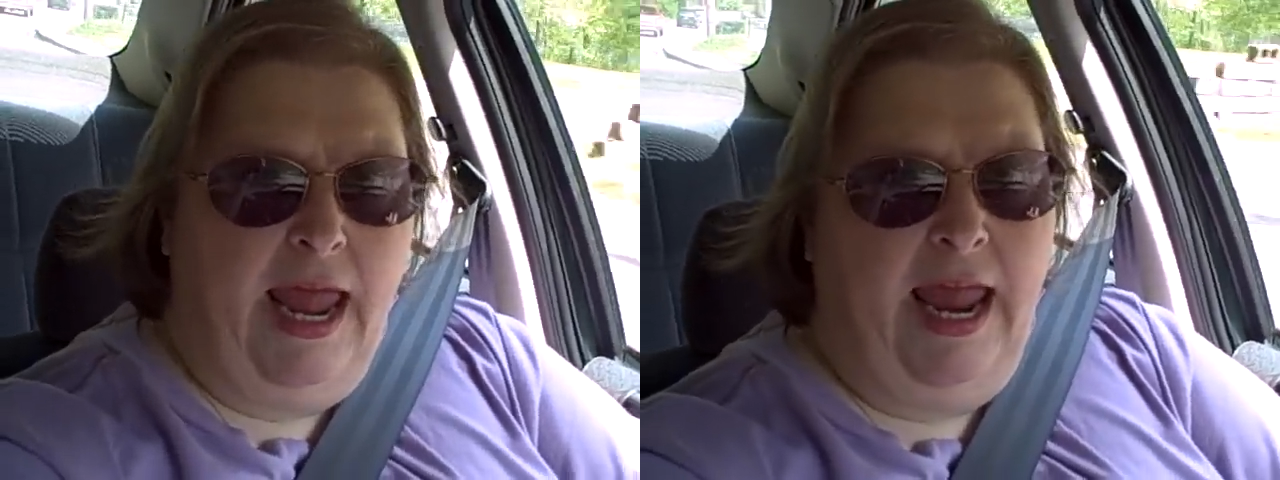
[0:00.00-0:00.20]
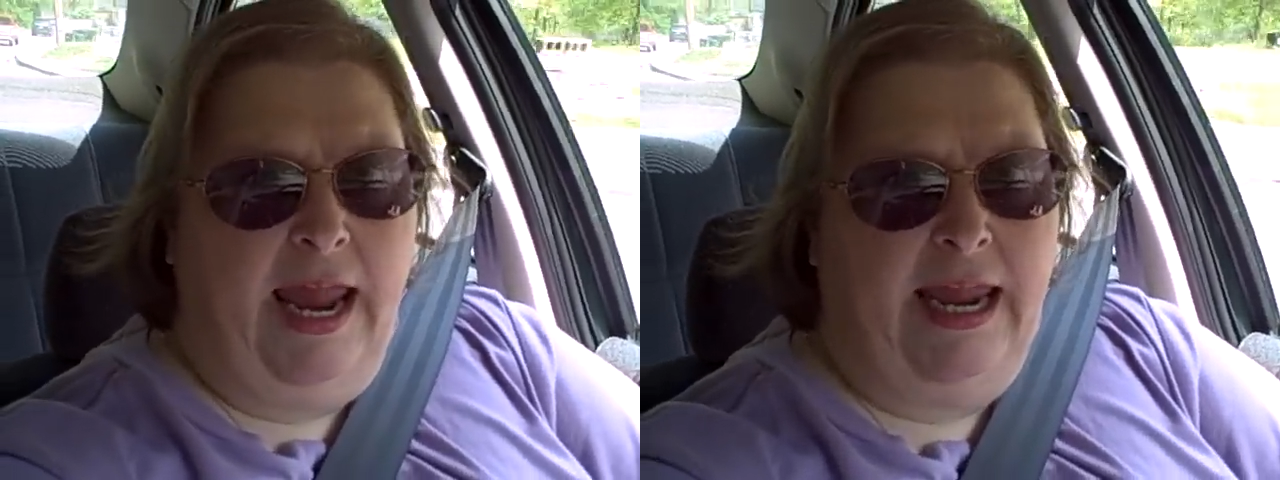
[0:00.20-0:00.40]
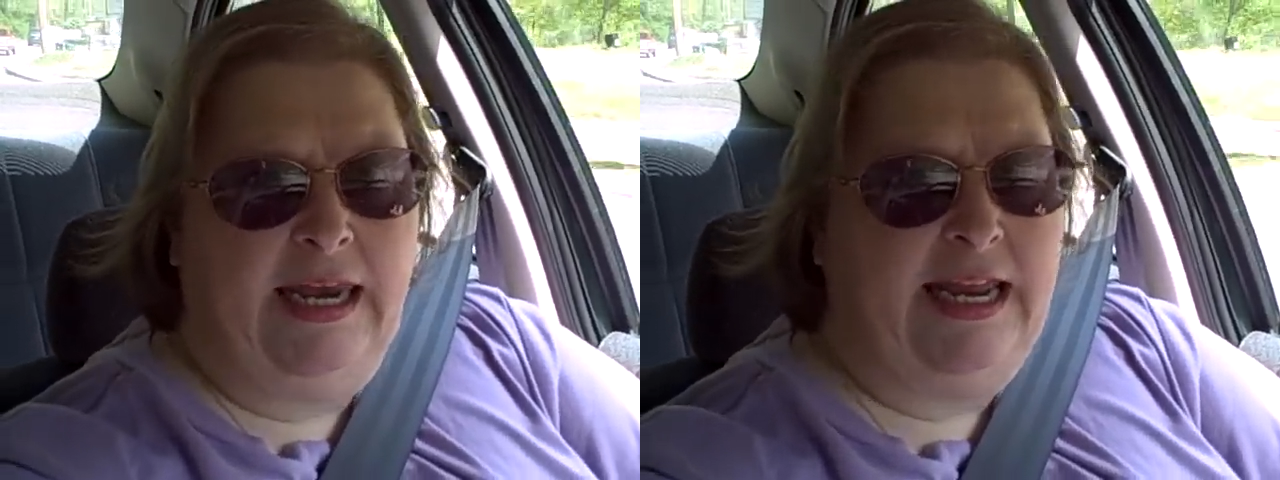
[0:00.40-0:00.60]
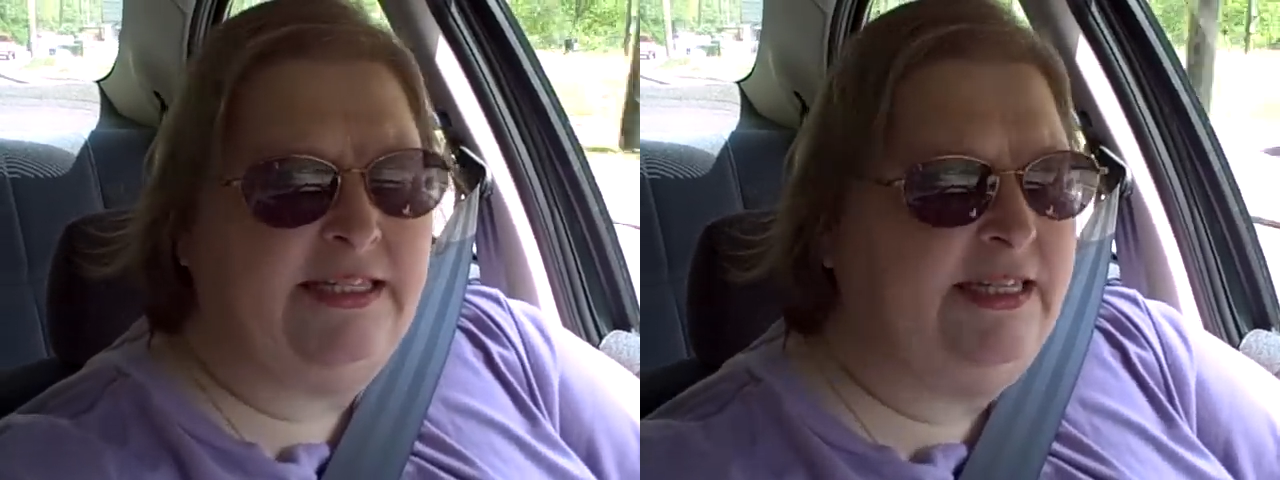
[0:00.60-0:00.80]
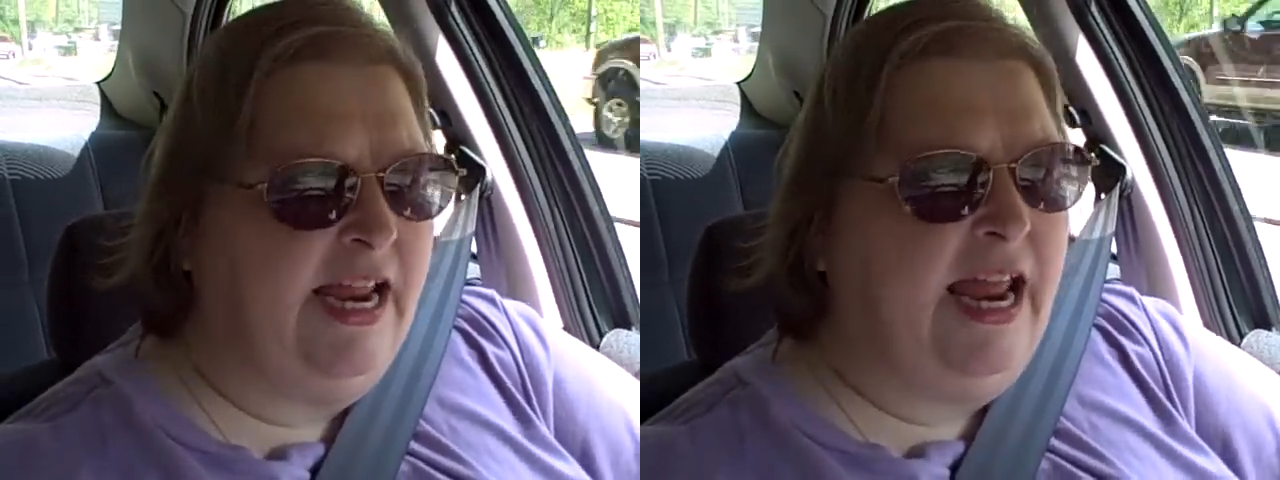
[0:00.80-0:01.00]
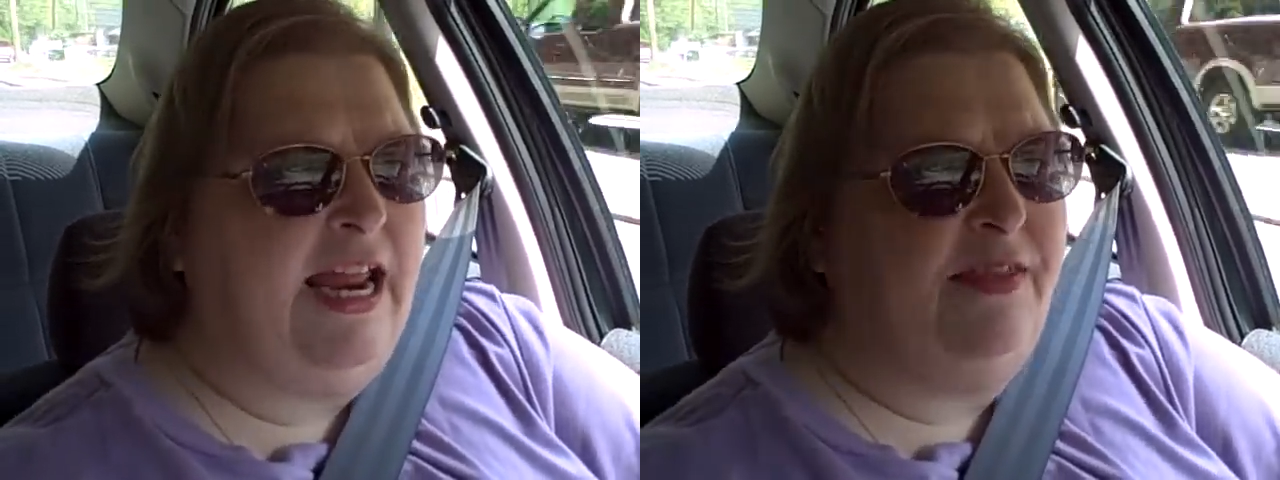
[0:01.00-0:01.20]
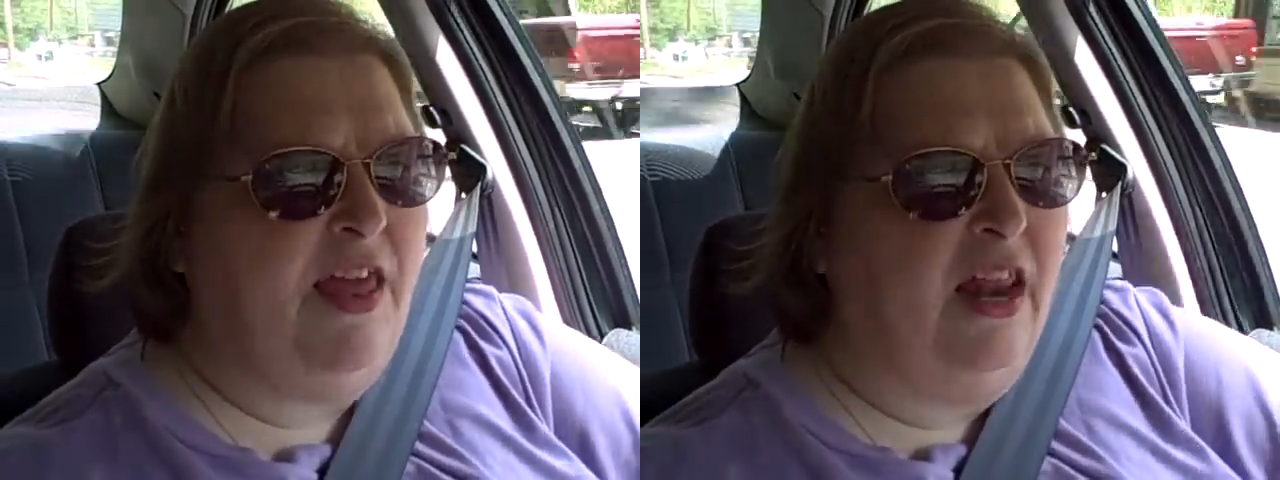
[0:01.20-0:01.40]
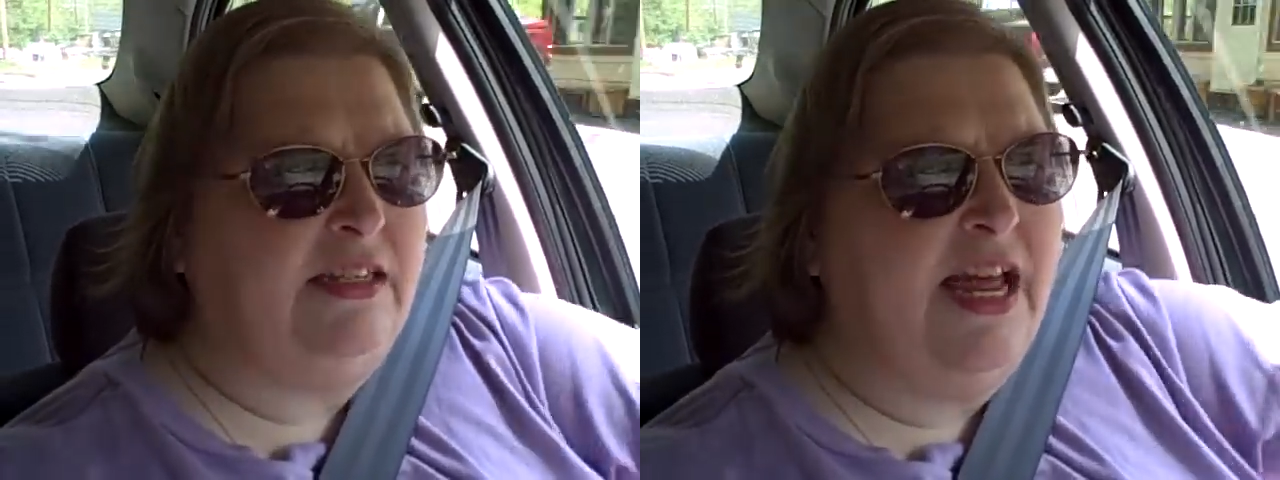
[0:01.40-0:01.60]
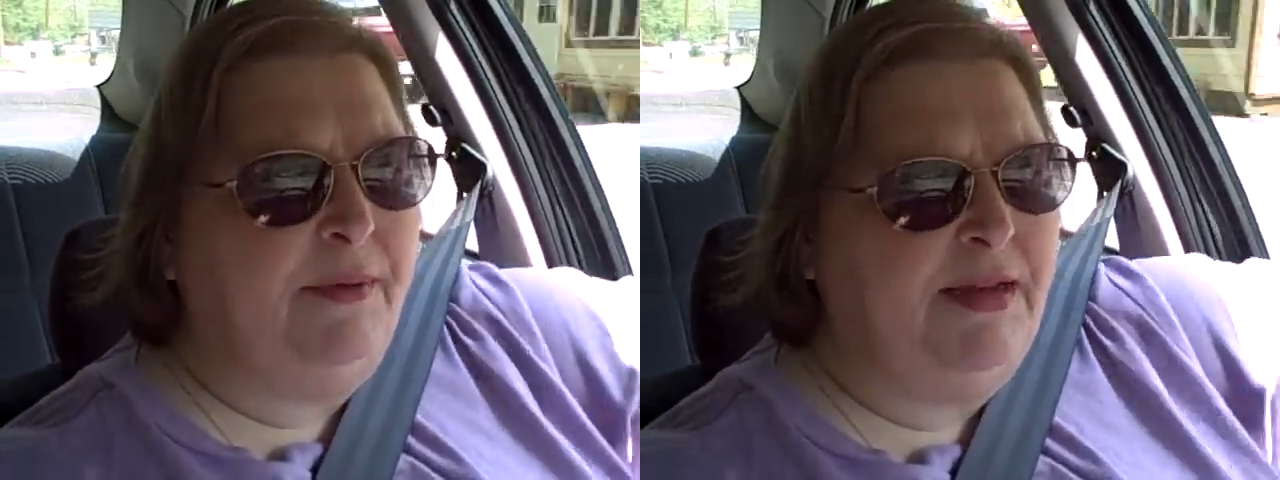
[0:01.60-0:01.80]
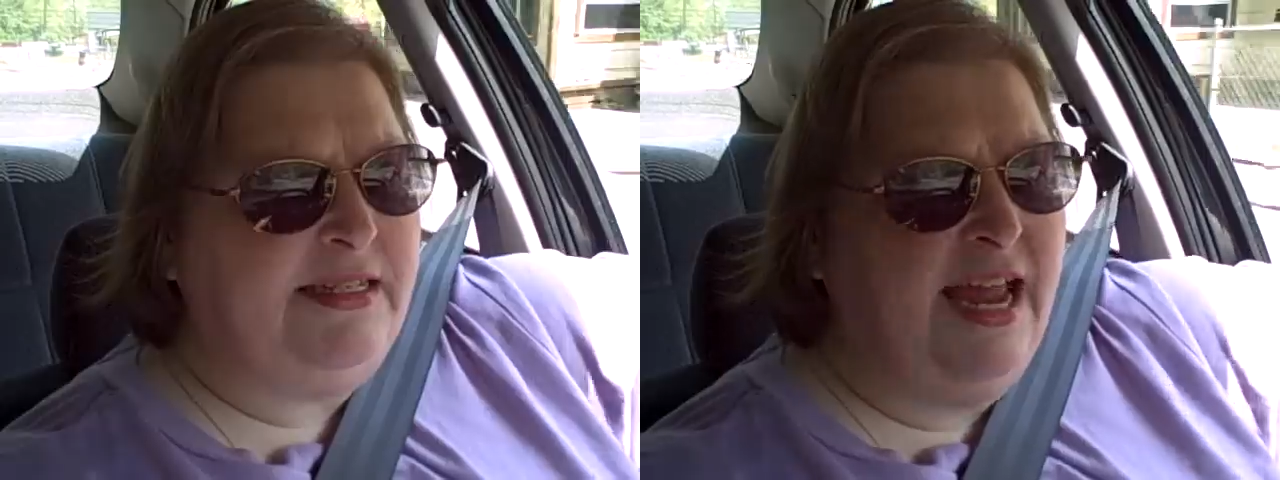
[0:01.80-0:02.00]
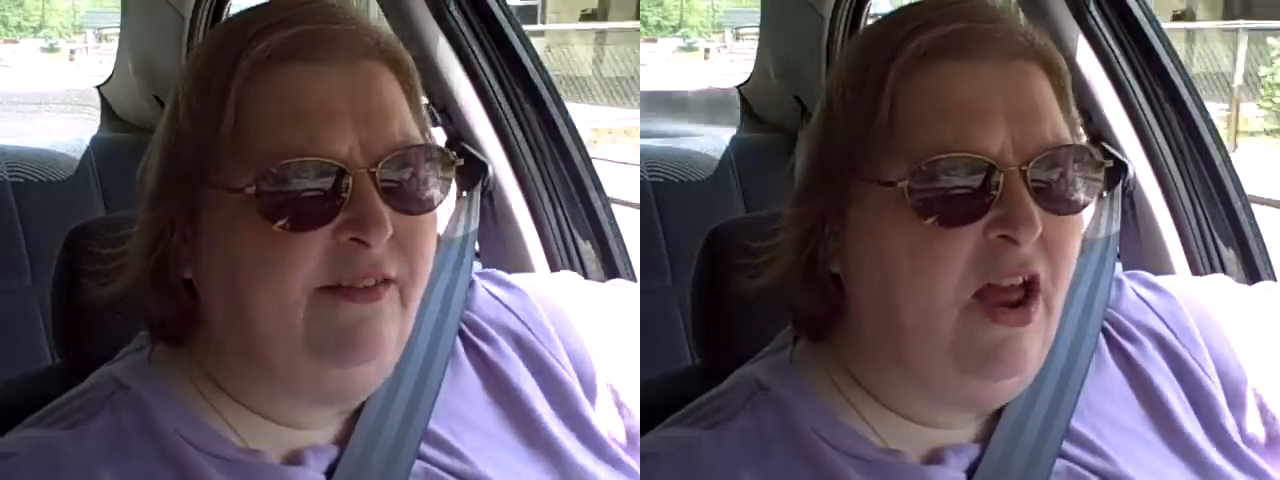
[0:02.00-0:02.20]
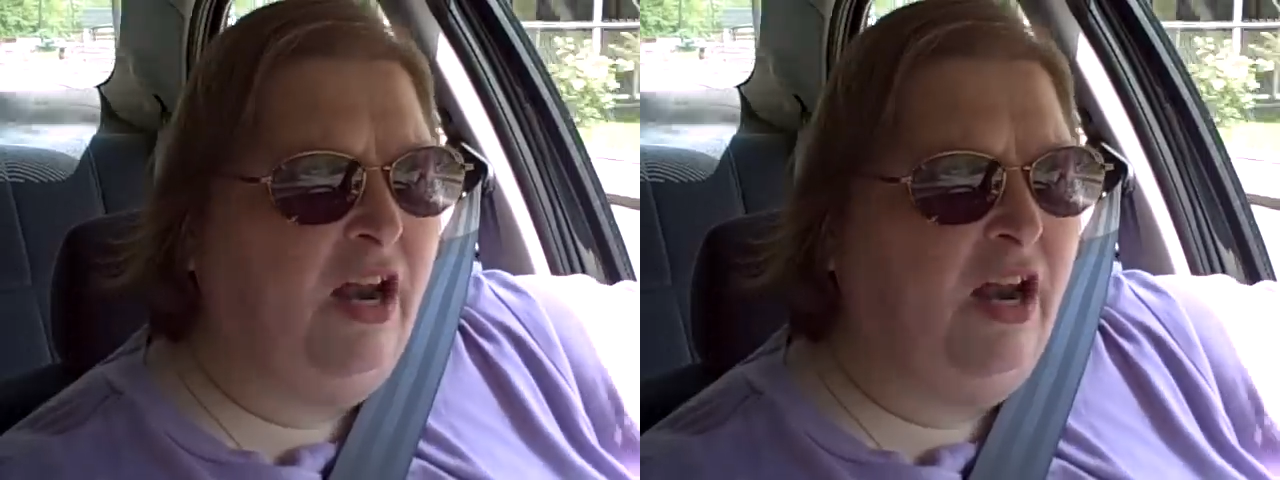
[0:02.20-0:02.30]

and he's eh, the only time he's ever